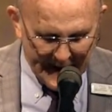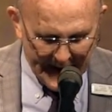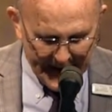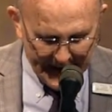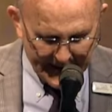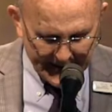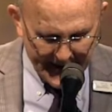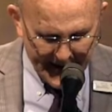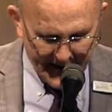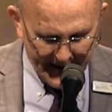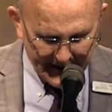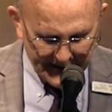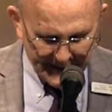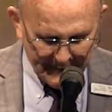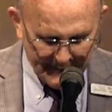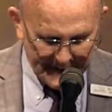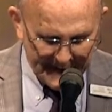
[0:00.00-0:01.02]
And now a
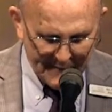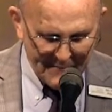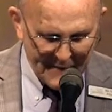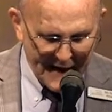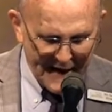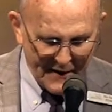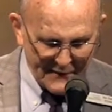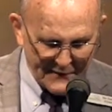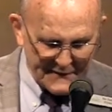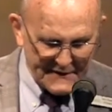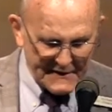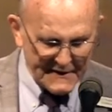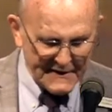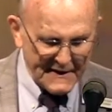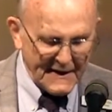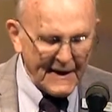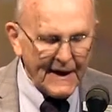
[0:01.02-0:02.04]
little bit about
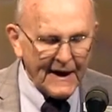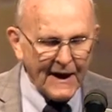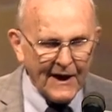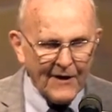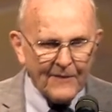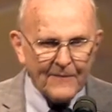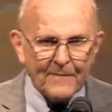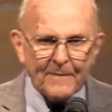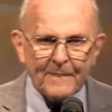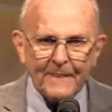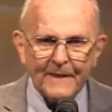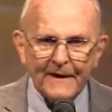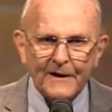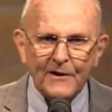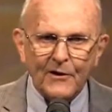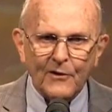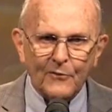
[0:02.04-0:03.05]

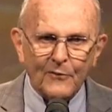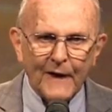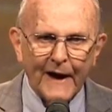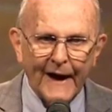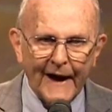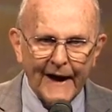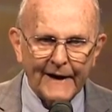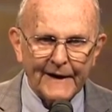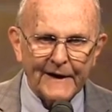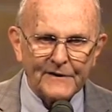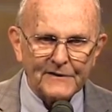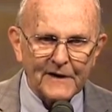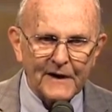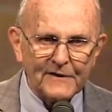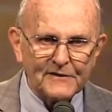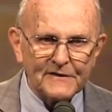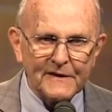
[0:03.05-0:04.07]
the Quran. As
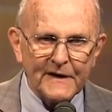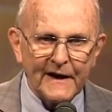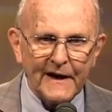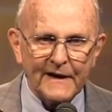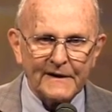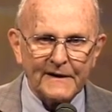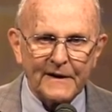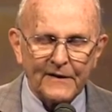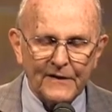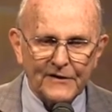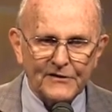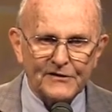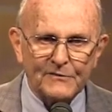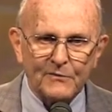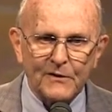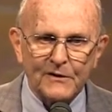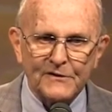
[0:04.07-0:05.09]
I said,
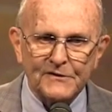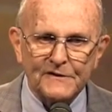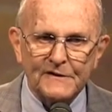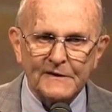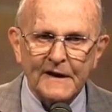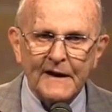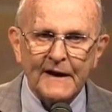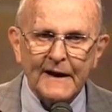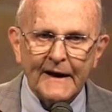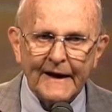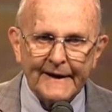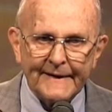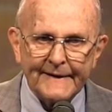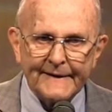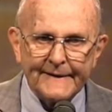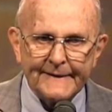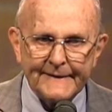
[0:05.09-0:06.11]
this was
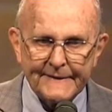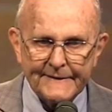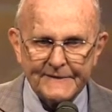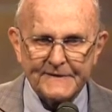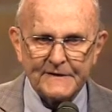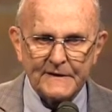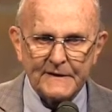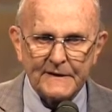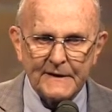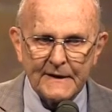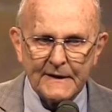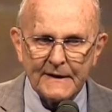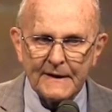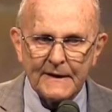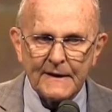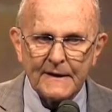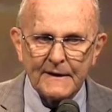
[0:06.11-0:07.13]
in addition
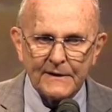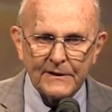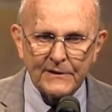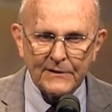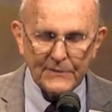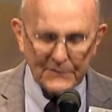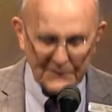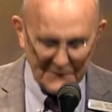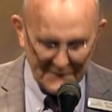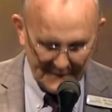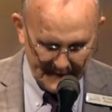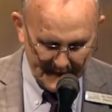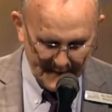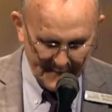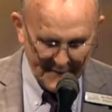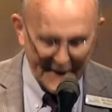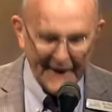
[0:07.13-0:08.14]
to
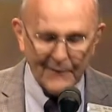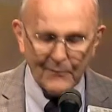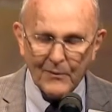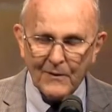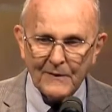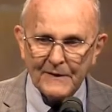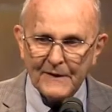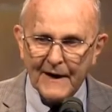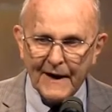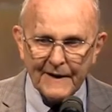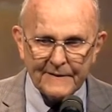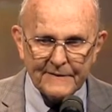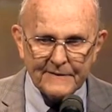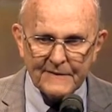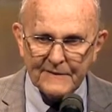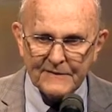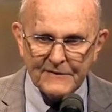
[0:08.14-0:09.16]
the Bible,
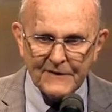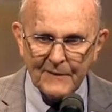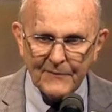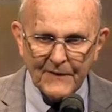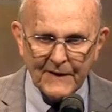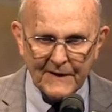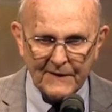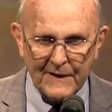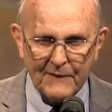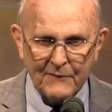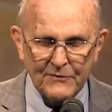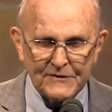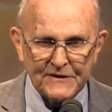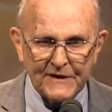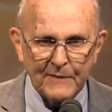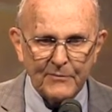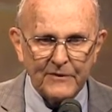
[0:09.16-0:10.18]
not something that was
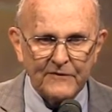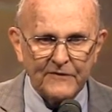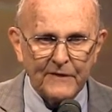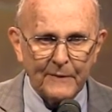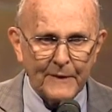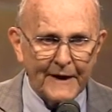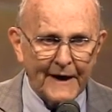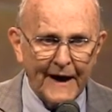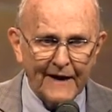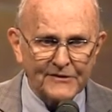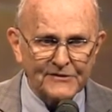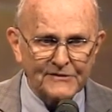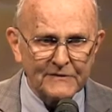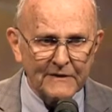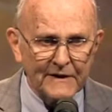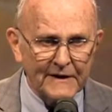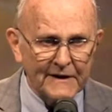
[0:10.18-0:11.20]
separate from it.
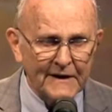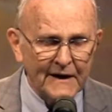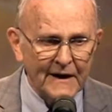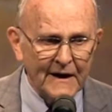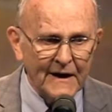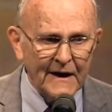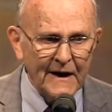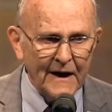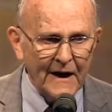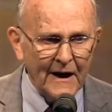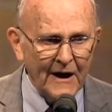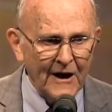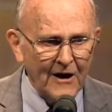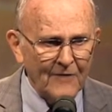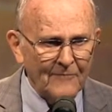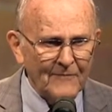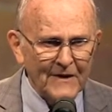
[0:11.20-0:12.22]
Actually,
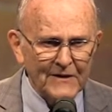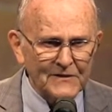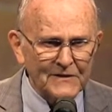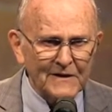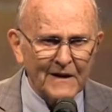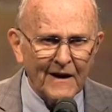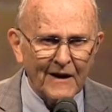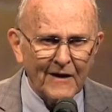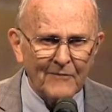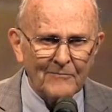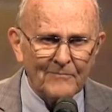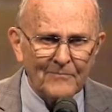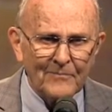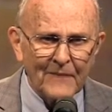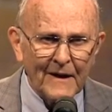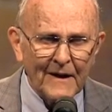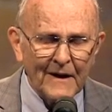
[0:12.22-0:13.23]
Islam
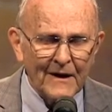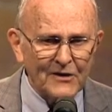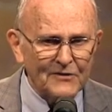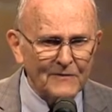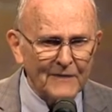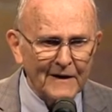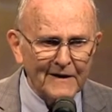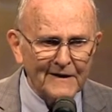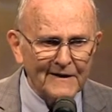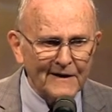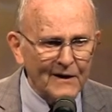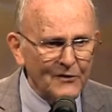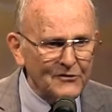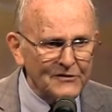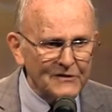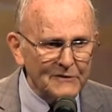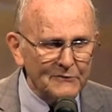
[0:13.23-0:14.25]
is very
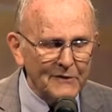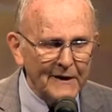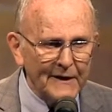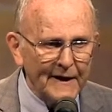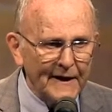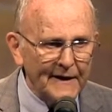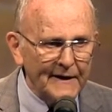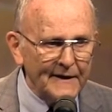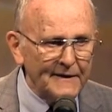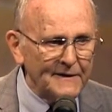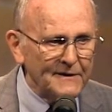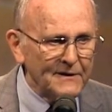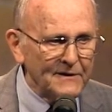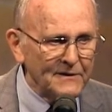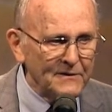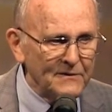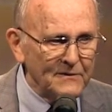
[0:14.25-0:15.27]
closely related
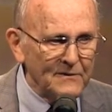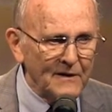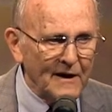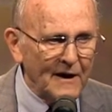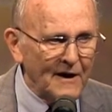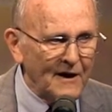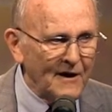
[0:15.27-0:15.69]
to